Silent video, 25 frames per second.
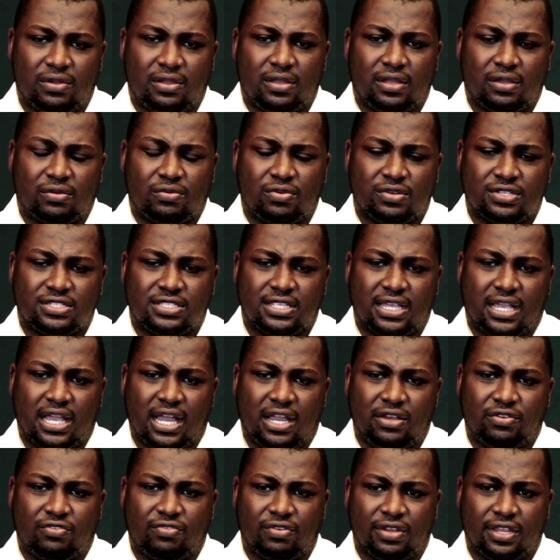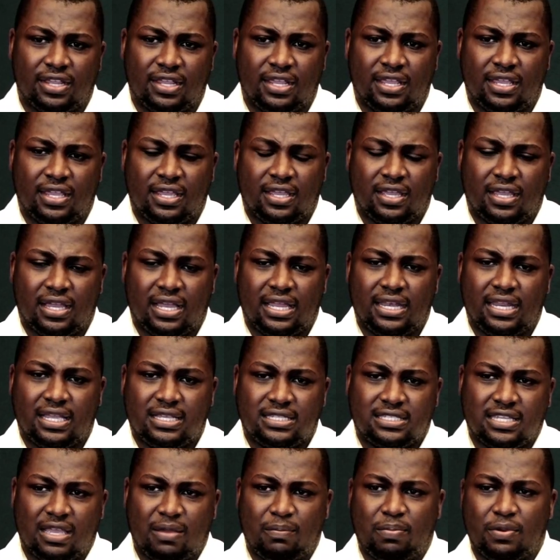across the country. An
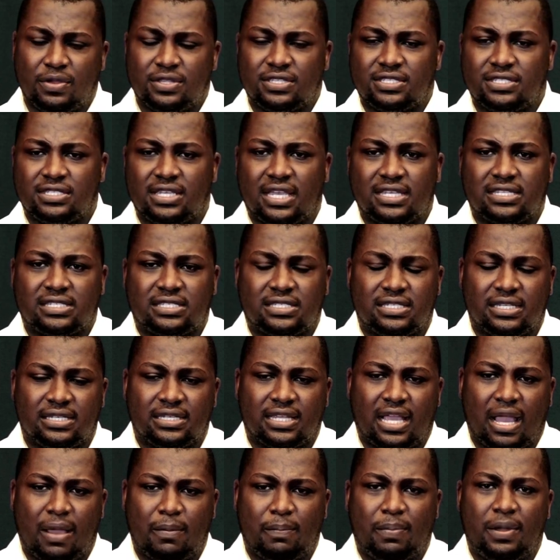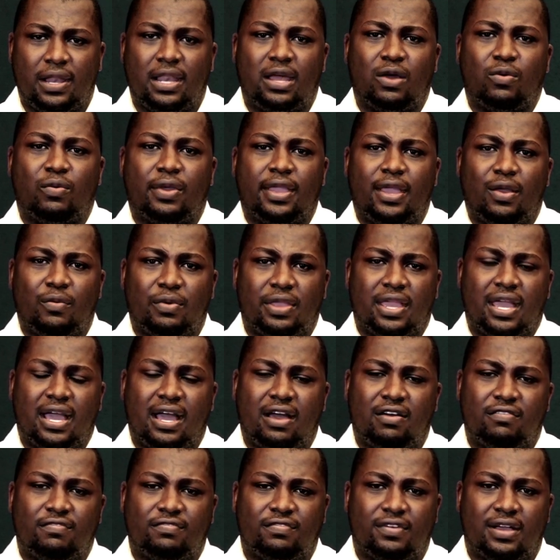example is just in Kampala, where we
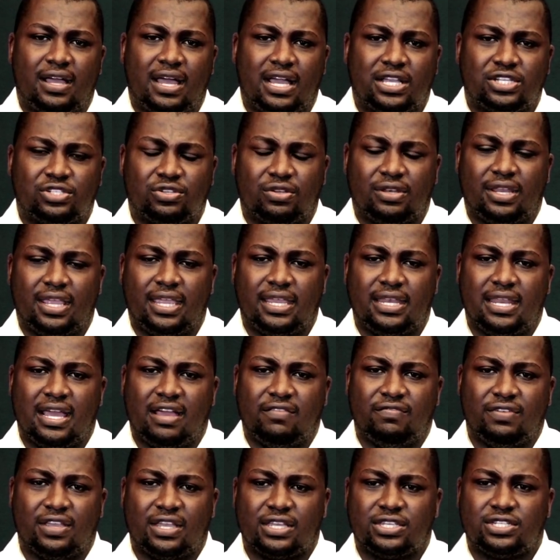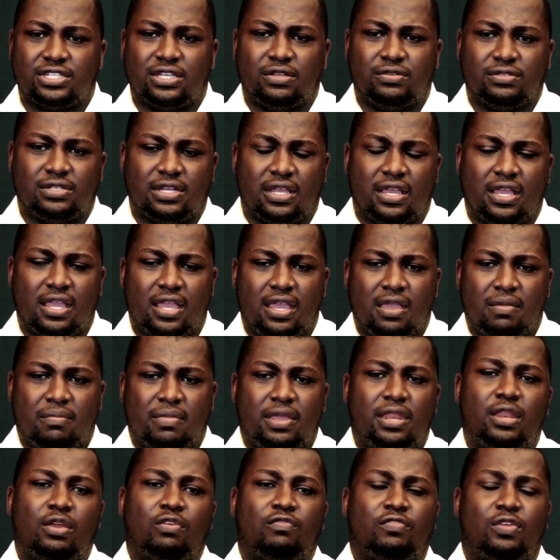have Action Aid having a shelter.
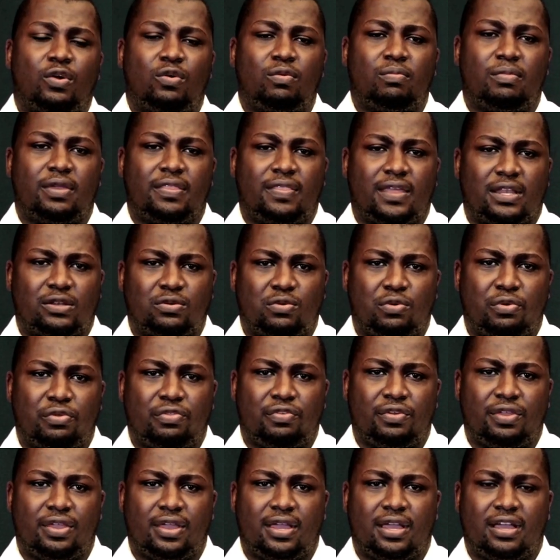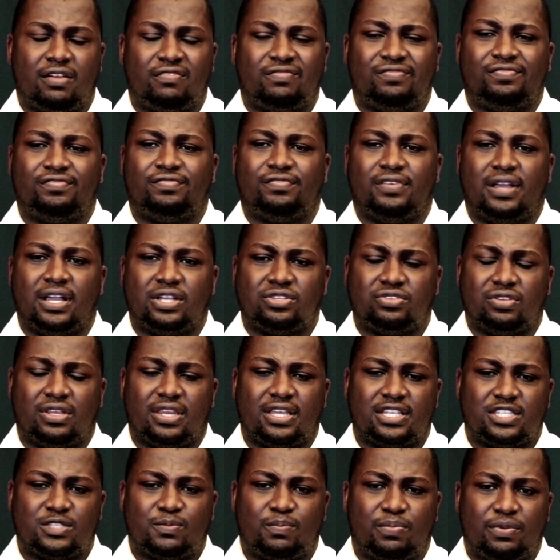Many of the women that go there have actually
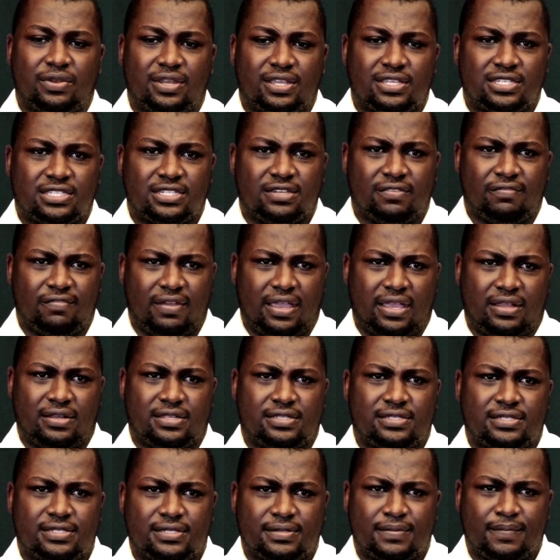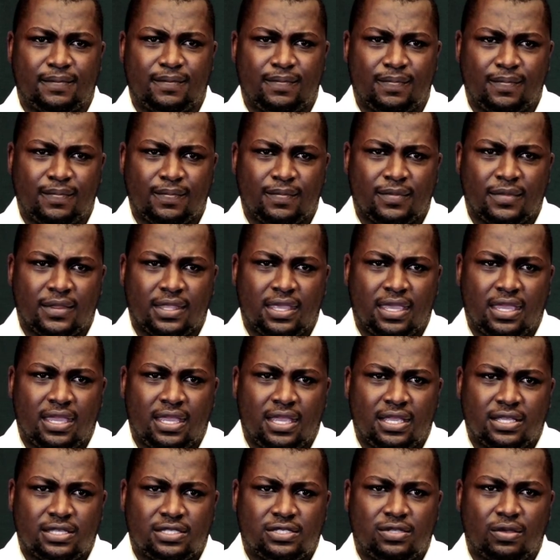experienced violence.
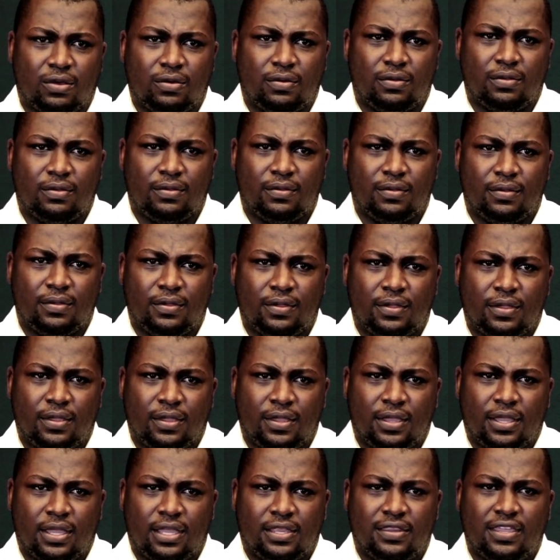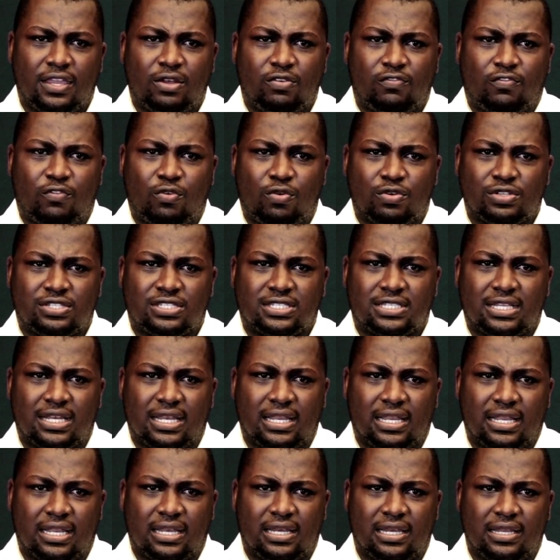So then, of course,
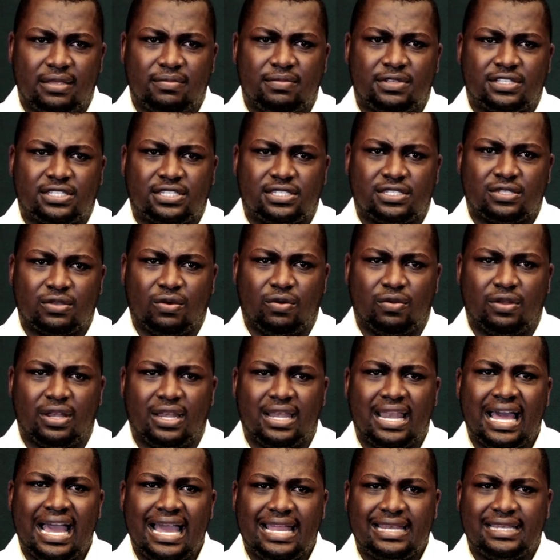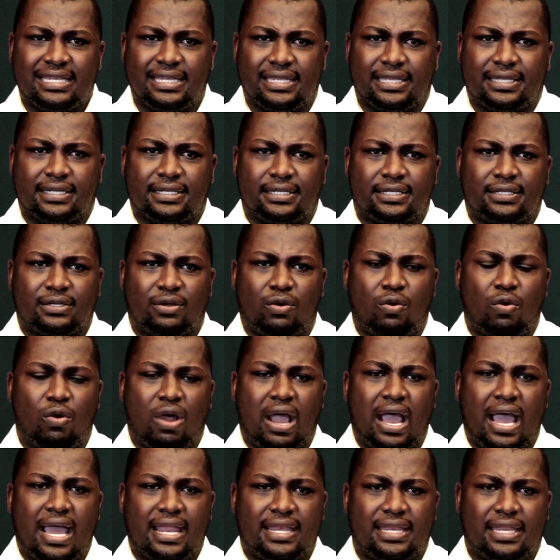limits on learning or
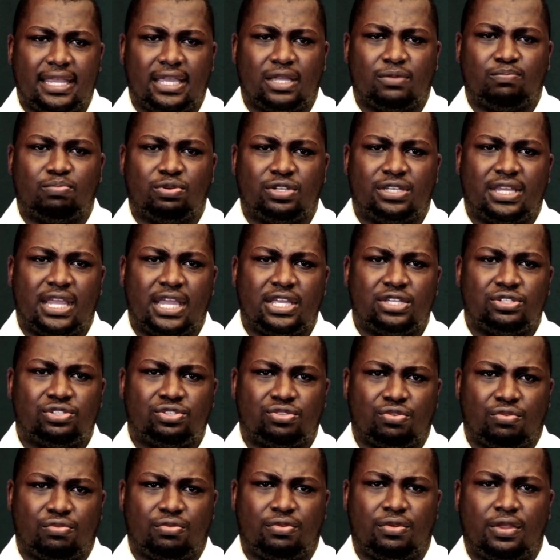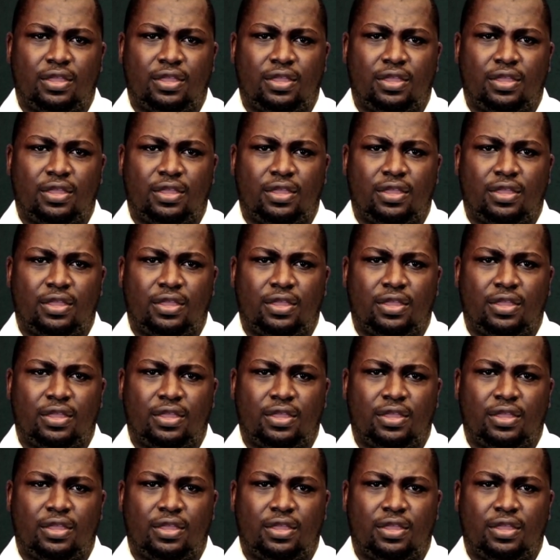earning potential